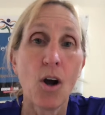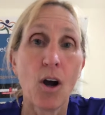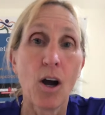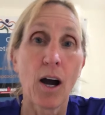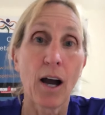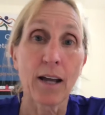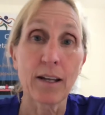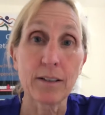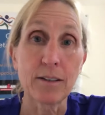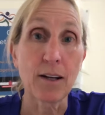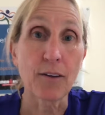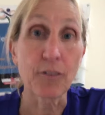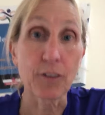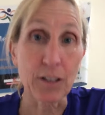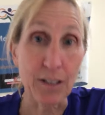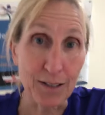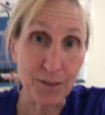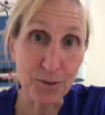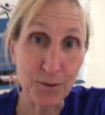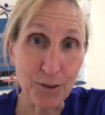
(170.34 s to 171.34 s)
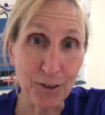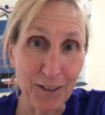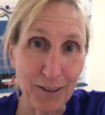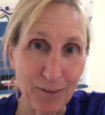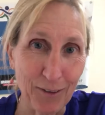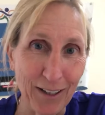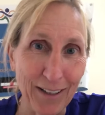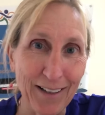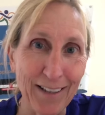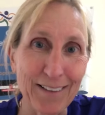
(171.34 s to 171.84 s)
eaten during a
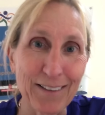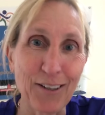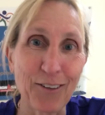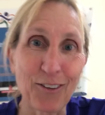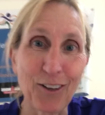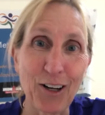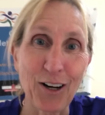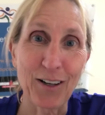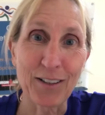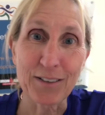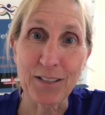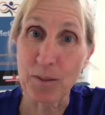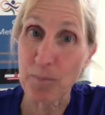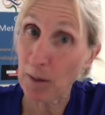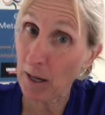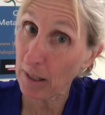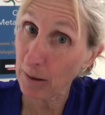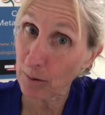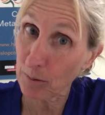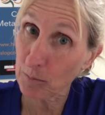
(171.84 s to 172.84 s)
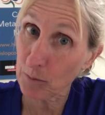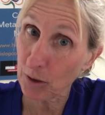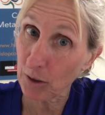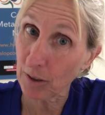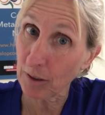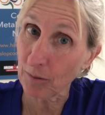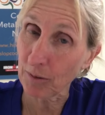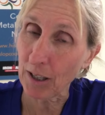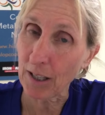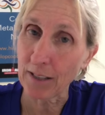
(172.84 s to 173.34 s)
run, I had never gone to the bathroom
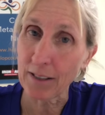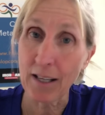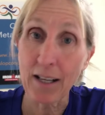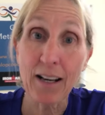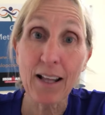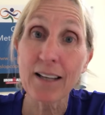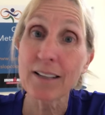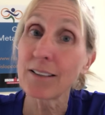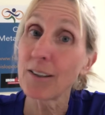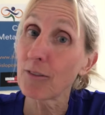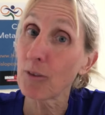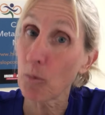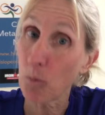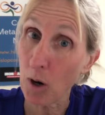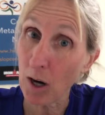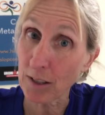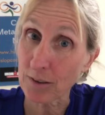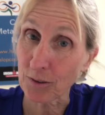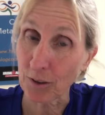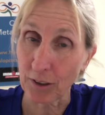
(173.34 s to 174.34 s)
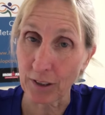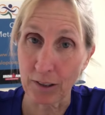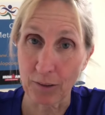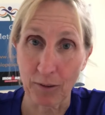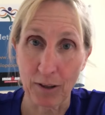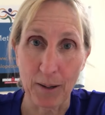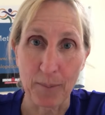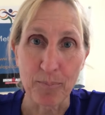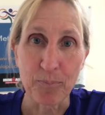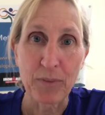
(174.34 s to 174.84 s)
during a run, and I had never walked during a
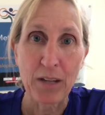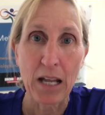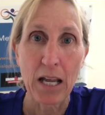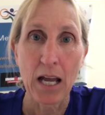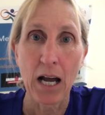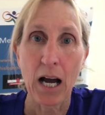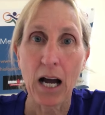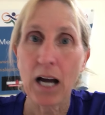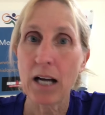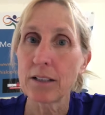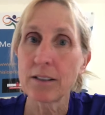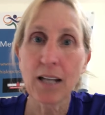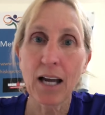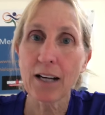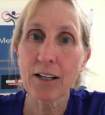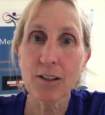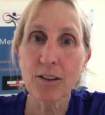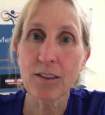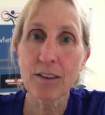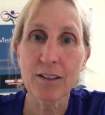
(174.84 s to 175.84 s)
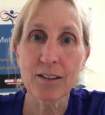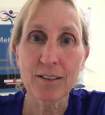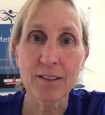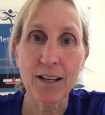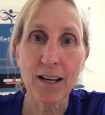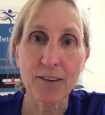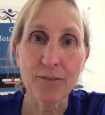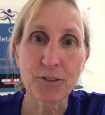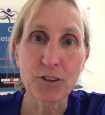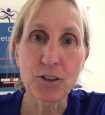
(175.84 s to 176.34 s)
run. Not a good thing to
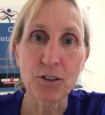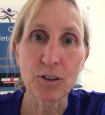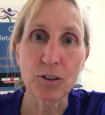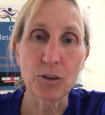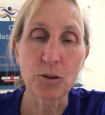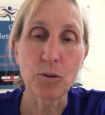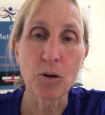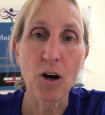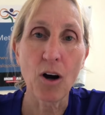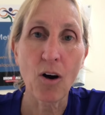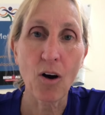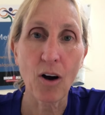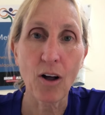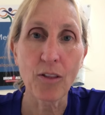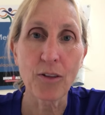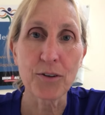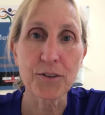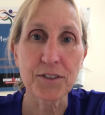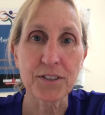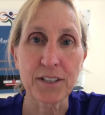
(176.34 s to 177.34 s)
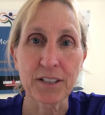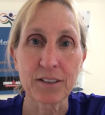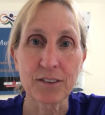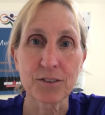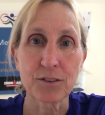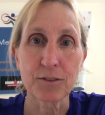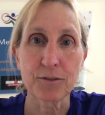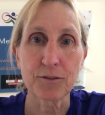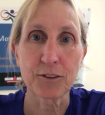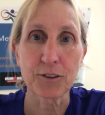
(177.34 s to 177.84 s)
have to do all those
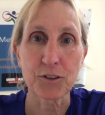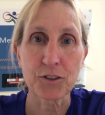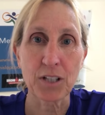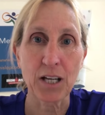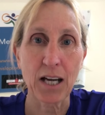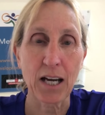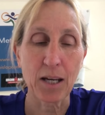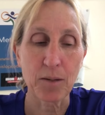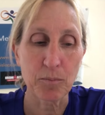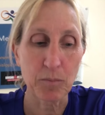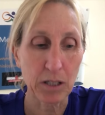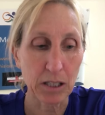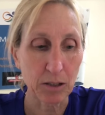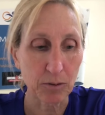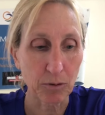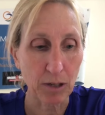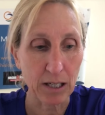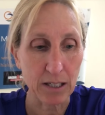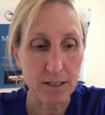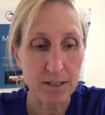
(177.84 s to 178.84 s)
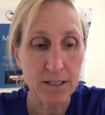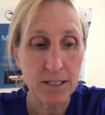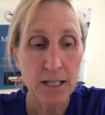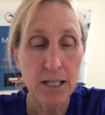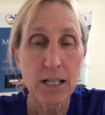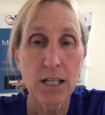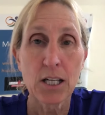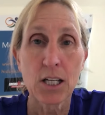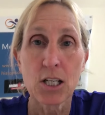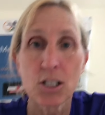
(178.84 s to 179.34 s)
things your first time in a race.
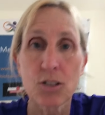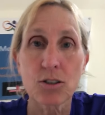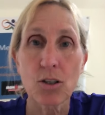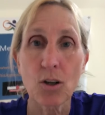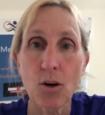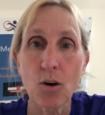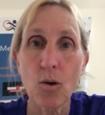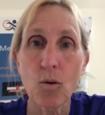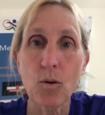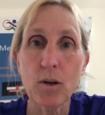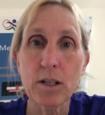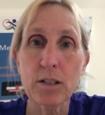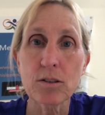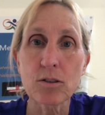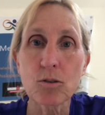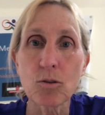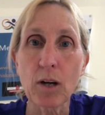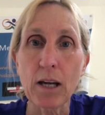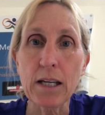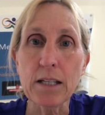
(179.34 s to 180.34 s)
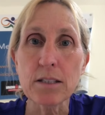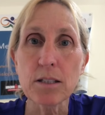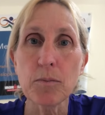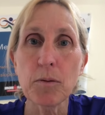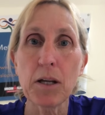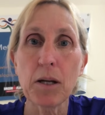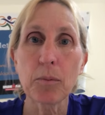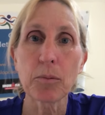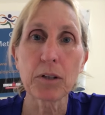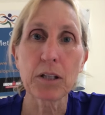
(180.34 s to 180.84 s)
So it's great to
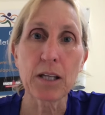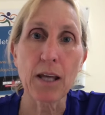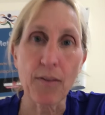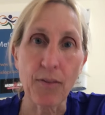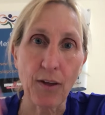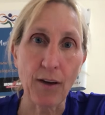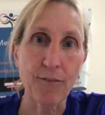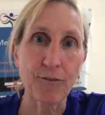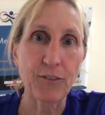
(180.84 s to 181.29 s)
be able to get that